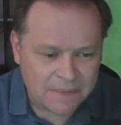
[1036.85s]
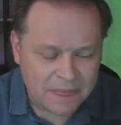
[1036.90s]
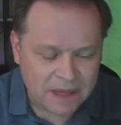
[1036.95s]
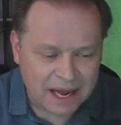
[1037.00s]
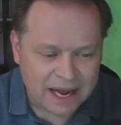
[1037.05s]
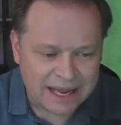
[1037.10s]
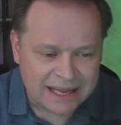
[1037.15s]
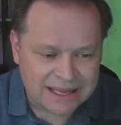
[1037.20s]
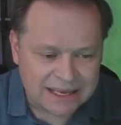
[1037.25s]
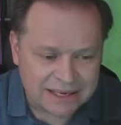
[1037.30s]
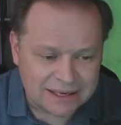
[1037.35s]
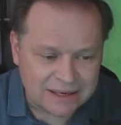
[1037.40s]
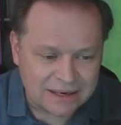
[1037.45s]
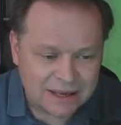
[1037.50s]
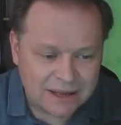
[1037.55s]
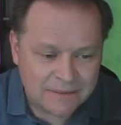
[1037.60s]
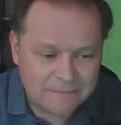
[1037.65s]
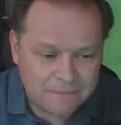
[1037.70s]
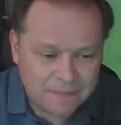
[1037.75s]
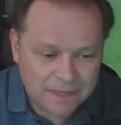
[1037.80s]
I can
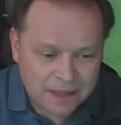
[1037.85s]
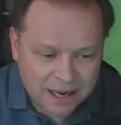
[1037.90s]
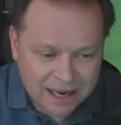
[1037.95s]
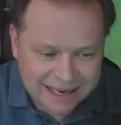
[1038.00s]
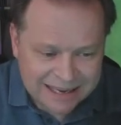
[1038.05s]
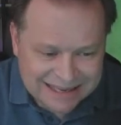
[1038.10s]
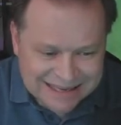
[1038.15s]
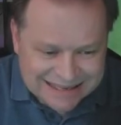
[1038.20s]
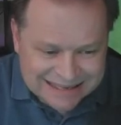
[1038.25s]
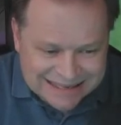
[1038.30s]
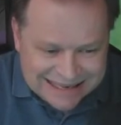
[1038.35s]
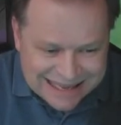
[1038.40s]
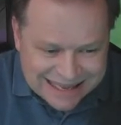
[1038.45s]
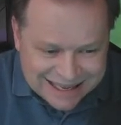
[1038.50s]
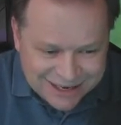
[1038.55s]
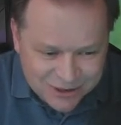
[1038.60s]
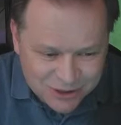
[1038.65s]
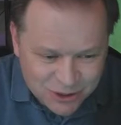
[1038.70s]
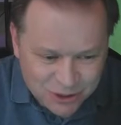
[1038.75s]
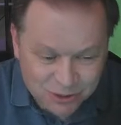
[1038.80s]

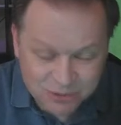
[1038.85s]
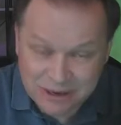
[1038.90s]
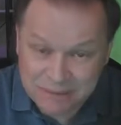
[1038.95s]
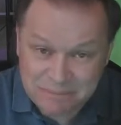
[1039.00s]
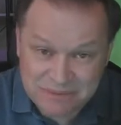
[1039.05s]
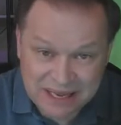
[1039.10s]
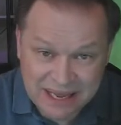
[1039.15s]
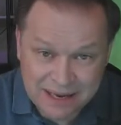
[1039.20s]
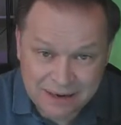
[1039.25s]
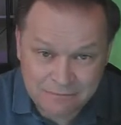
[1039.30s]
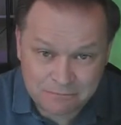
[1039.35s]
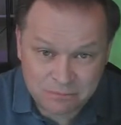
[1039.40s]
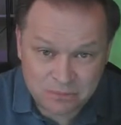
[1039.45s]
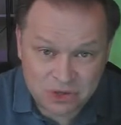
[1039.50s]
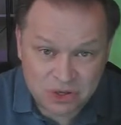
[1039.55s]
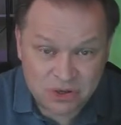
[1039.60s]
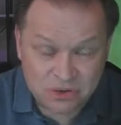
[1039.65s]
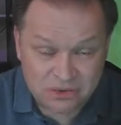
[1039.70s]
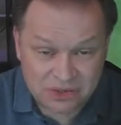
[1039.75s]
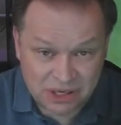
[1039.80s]
encrypt it
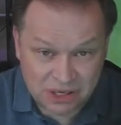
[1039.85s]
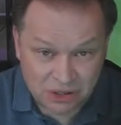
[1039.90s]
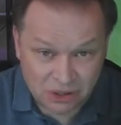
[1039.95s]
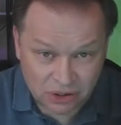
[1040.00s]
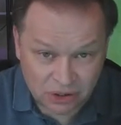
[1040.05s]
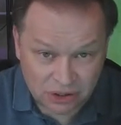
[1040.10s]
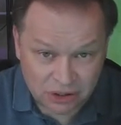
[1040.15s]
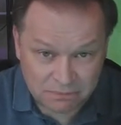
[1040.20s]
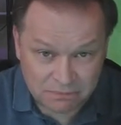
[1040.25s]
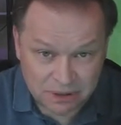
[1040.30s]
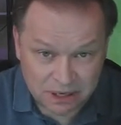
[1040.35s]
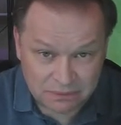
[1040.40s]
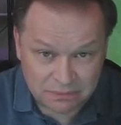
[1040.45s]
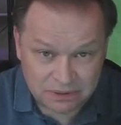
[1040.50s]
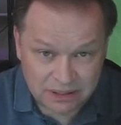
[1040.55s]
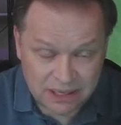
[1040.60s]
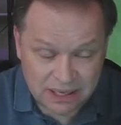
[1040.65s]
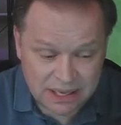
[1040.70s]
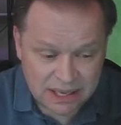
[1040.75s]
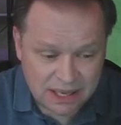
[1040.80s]
using her
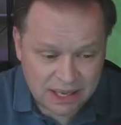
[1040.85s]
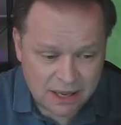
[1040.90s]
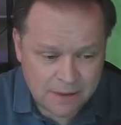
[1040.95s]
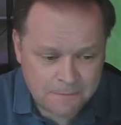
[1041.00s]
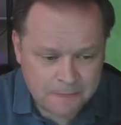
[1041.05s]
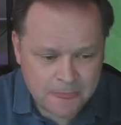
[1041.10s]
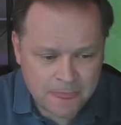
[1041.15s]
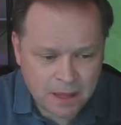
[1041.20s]
public key,